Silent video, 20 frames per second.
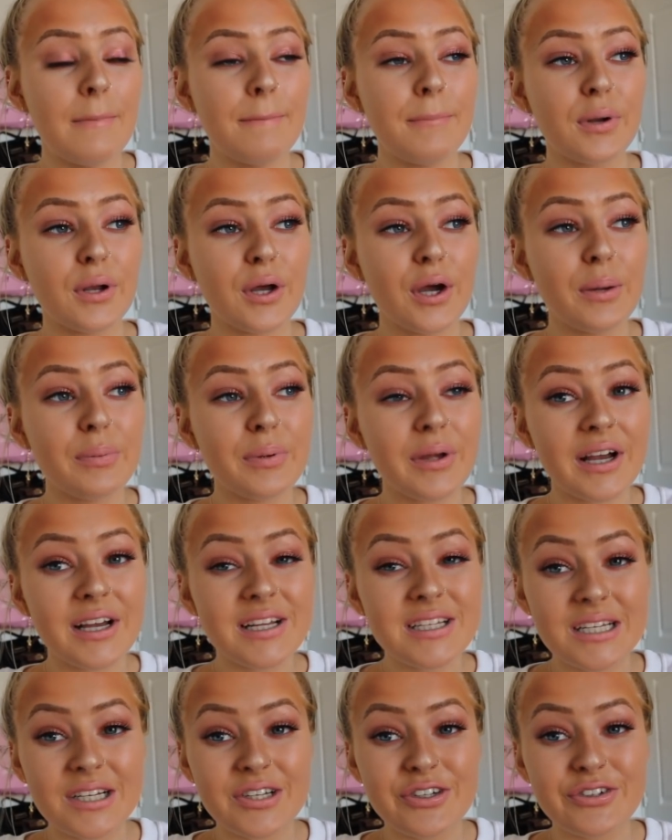But I hope you
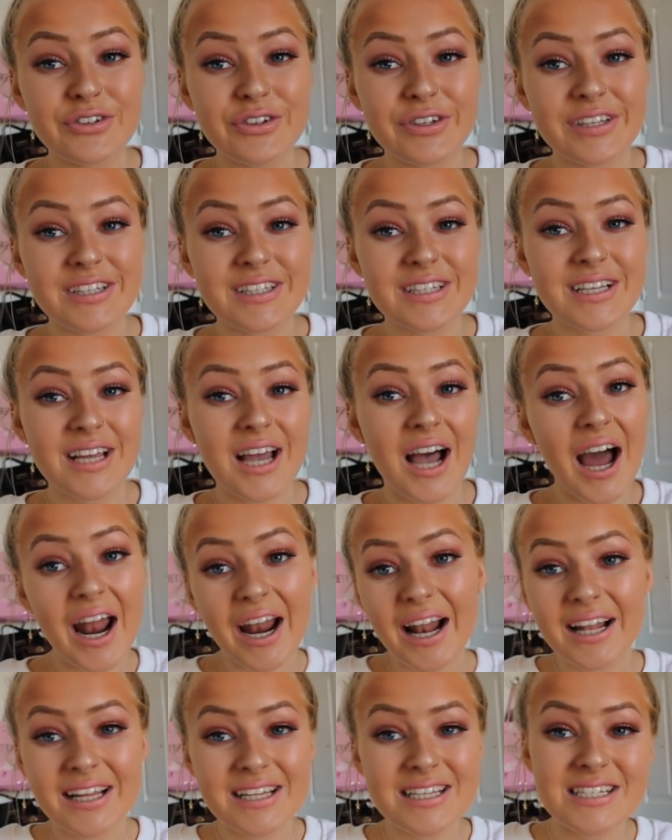guys did enjoy this
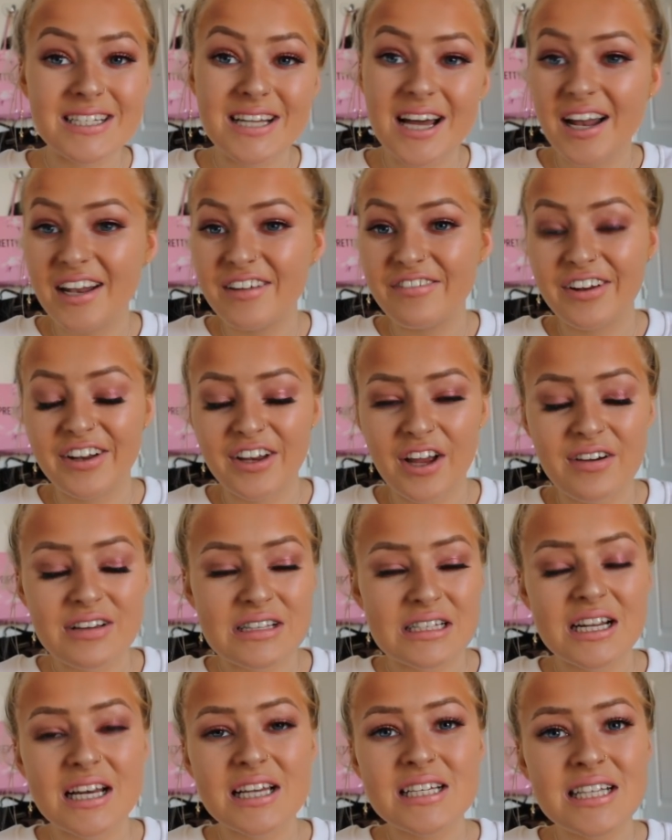kind of style of video.
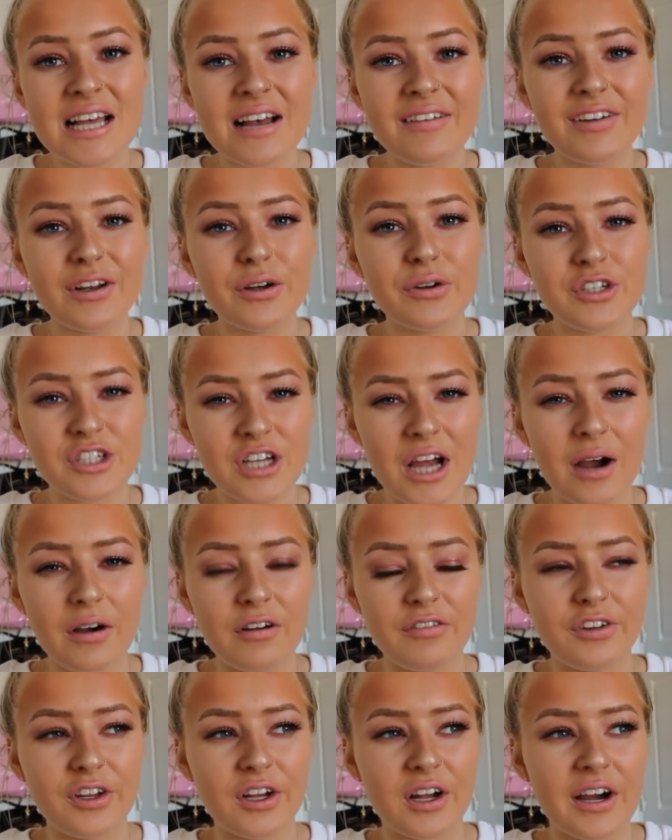It's nice to have a little chat
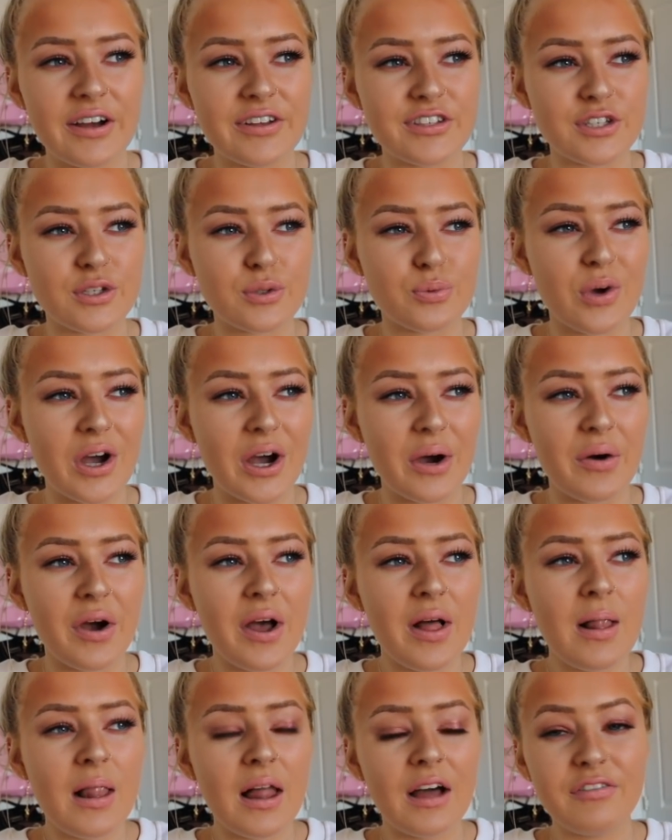with you guys as well.
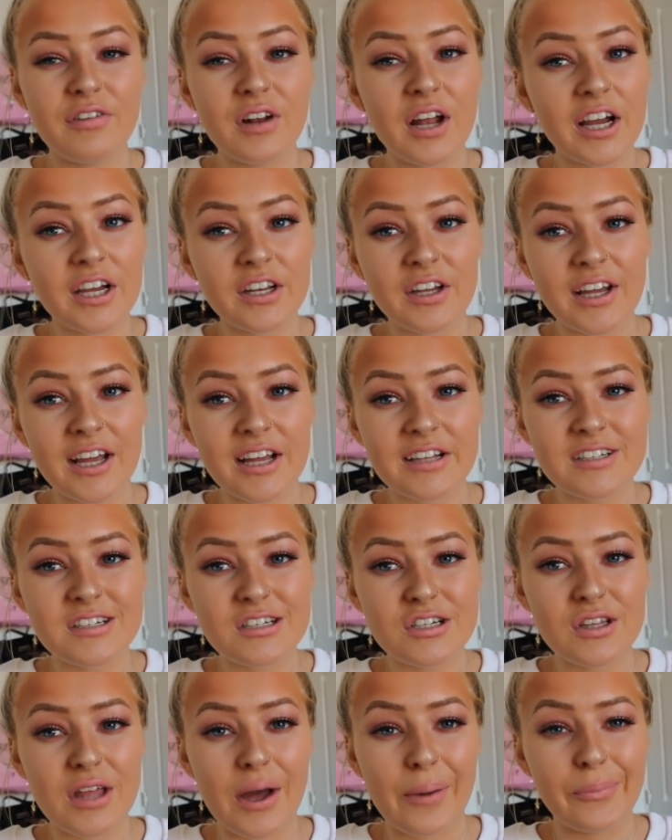I feel like I don't get to
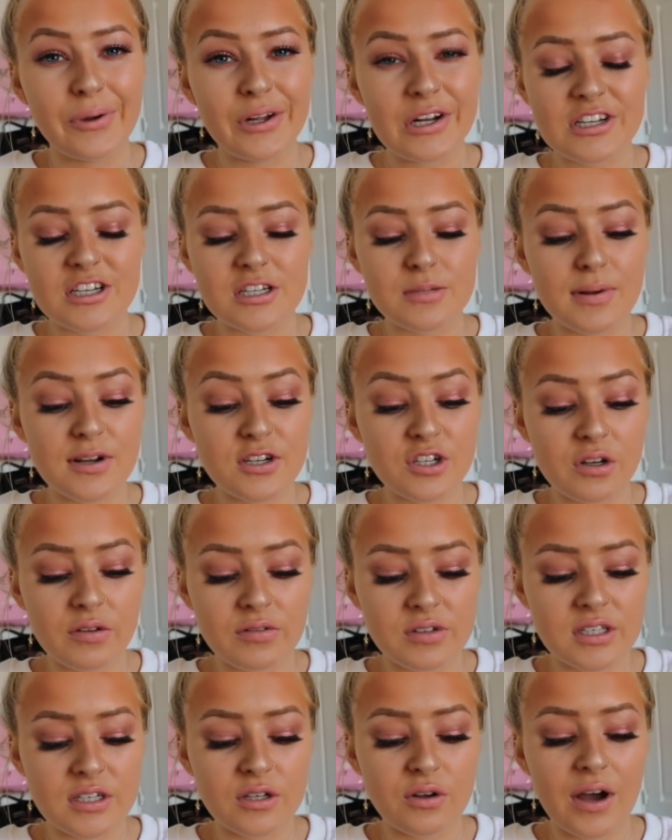do that much, especially
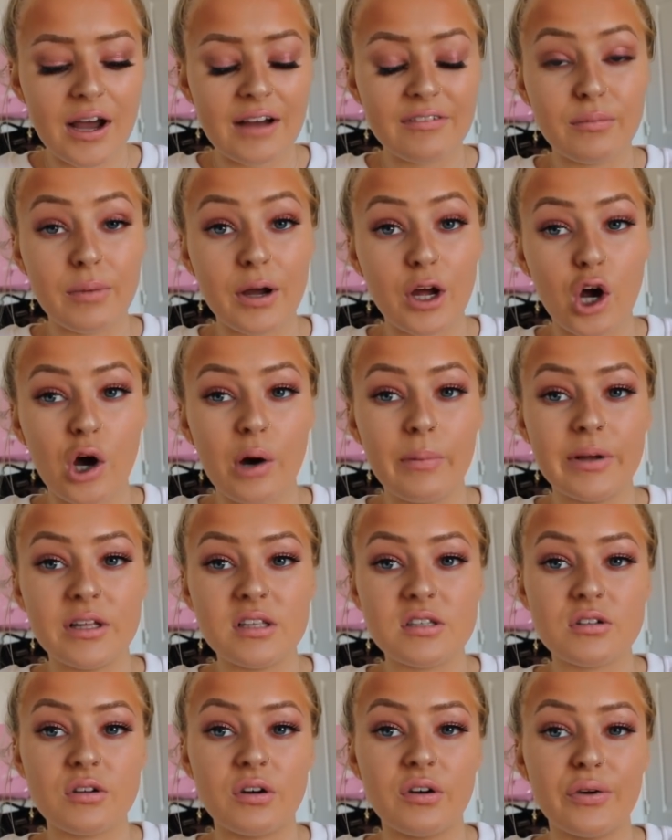obviously not having my
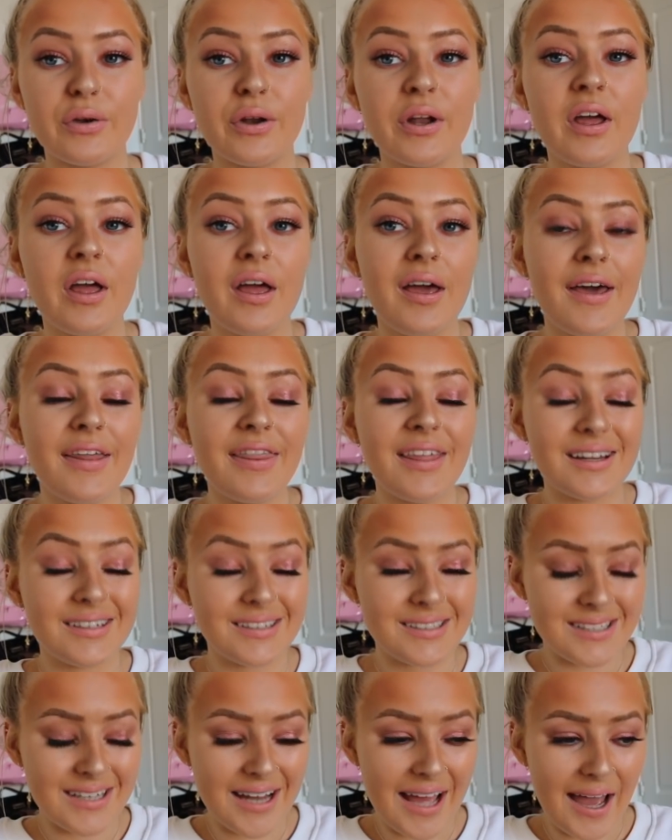comments on. That
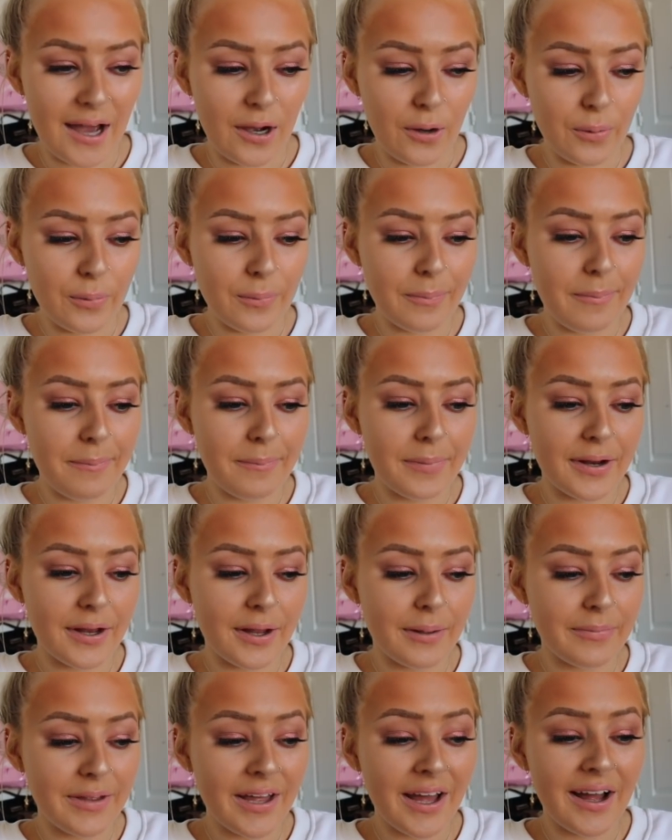doesn't help. But
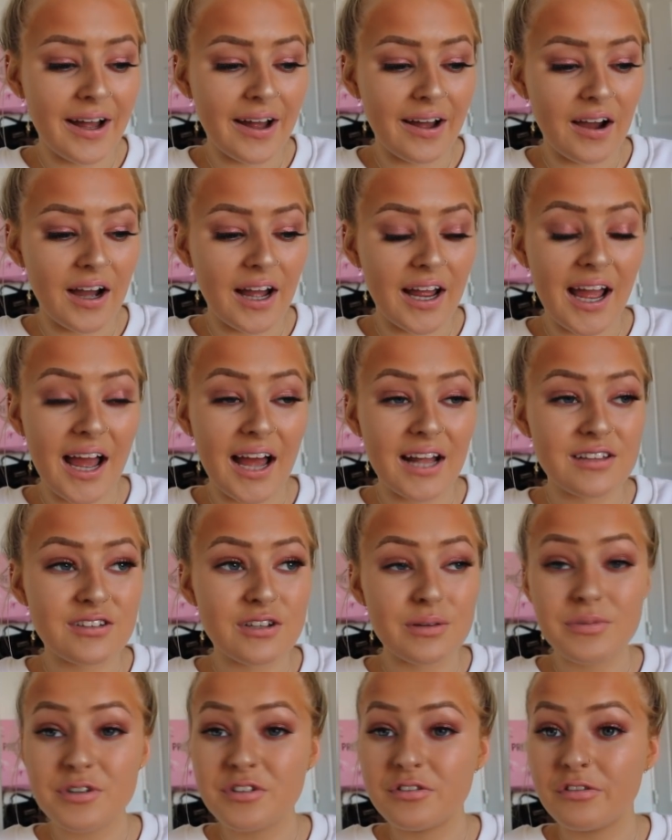yeah, I had
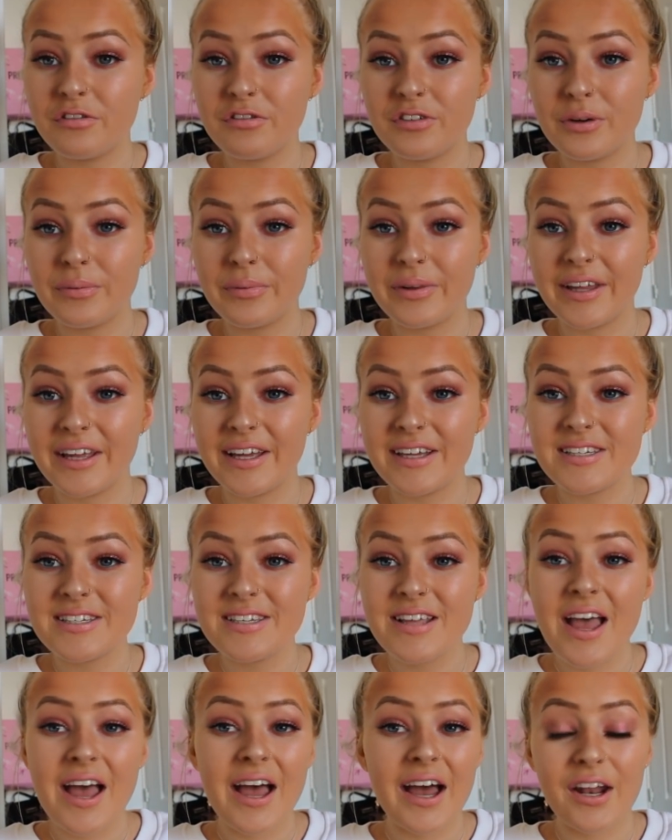so much fun filming this.
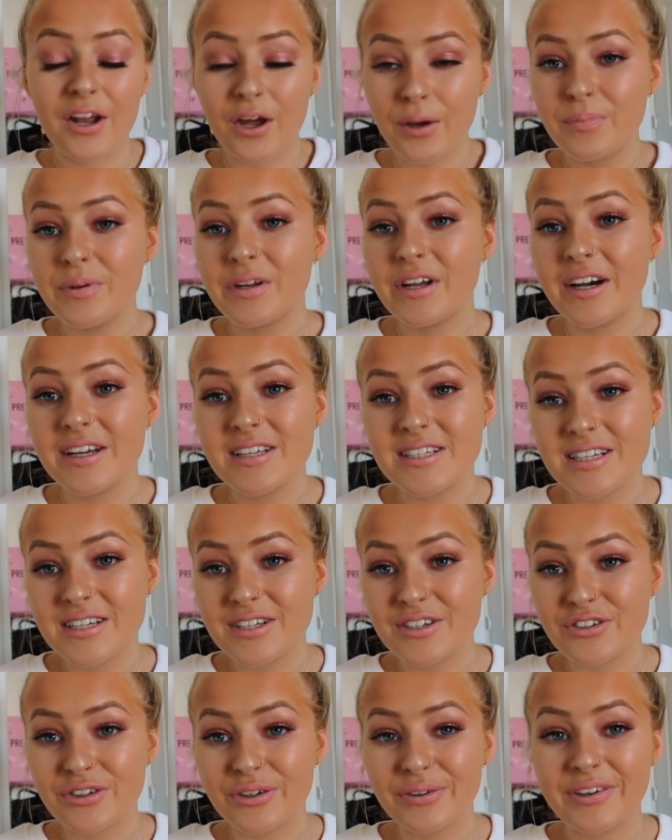And I hope you guys did
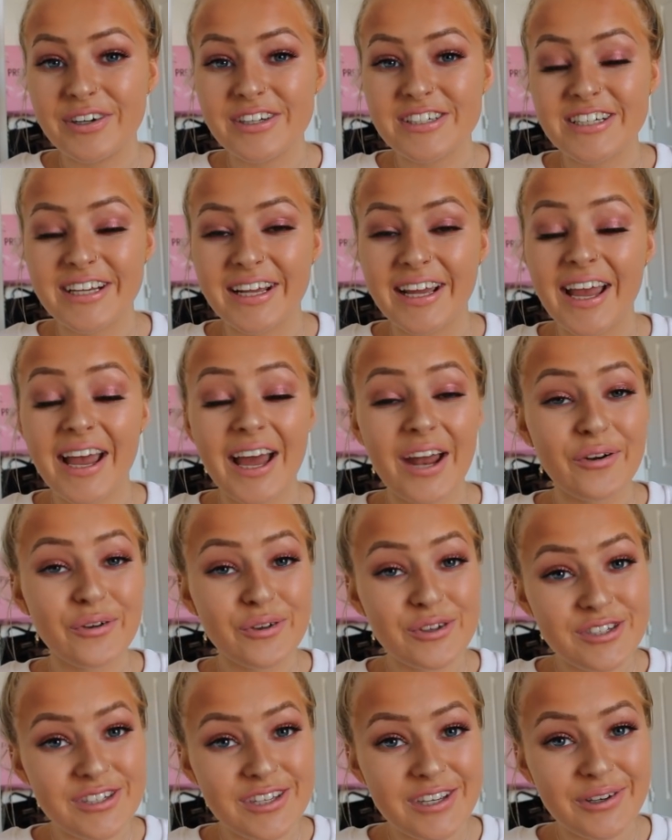enjoy watching it. And
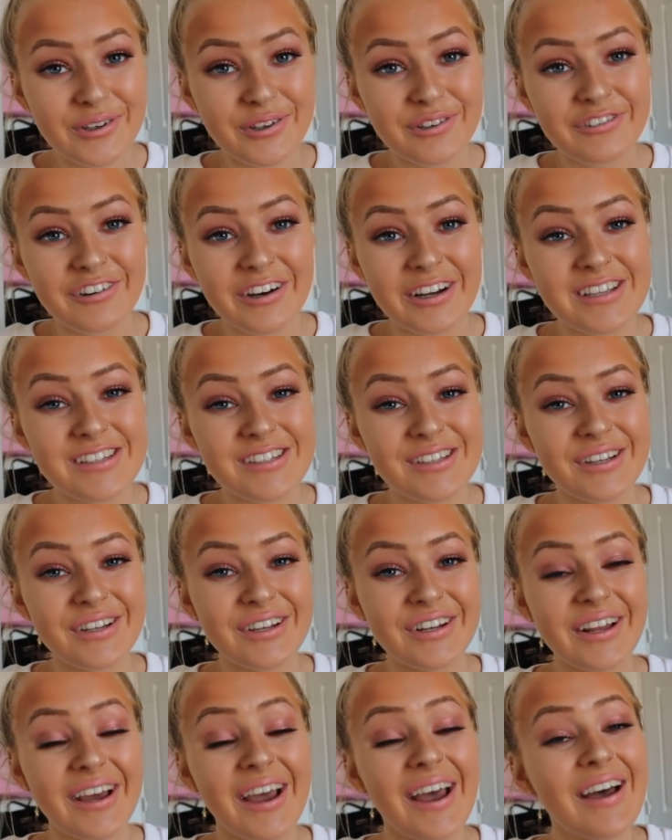I'll see you all very
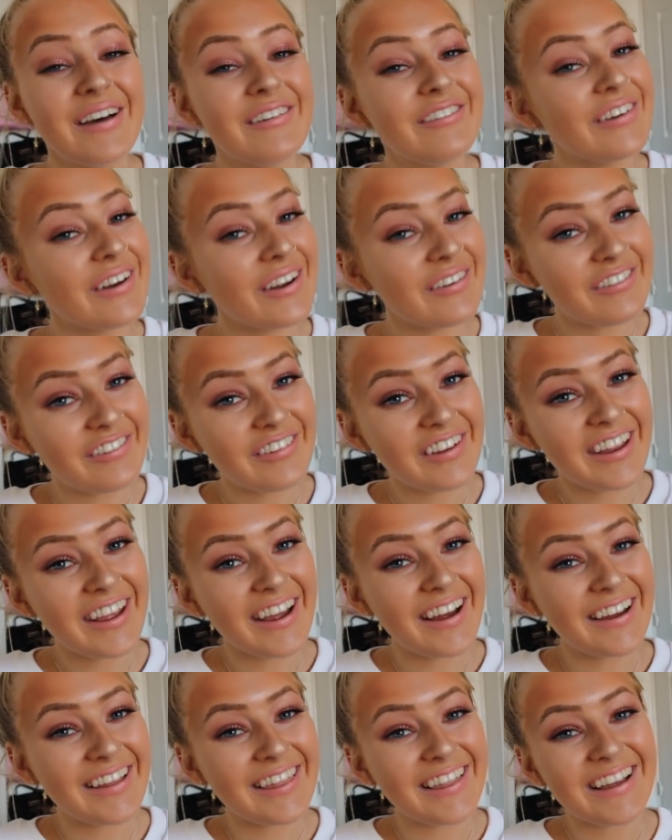soon for another
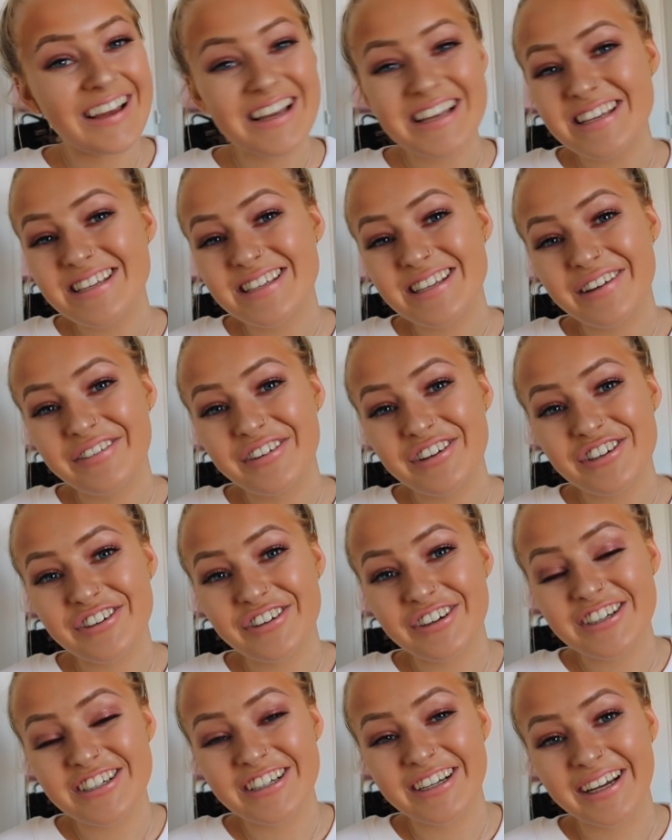video. Thank you so much
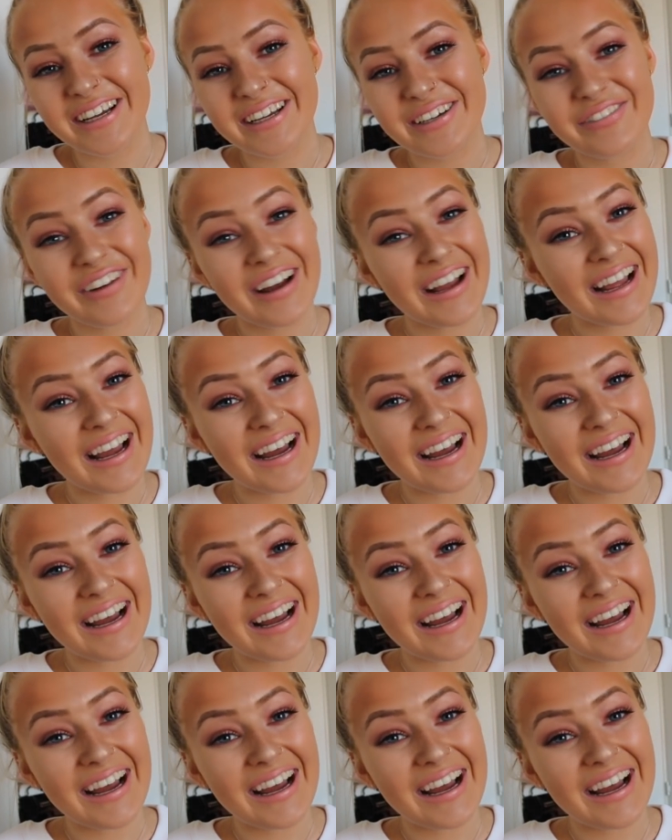for watching. Bye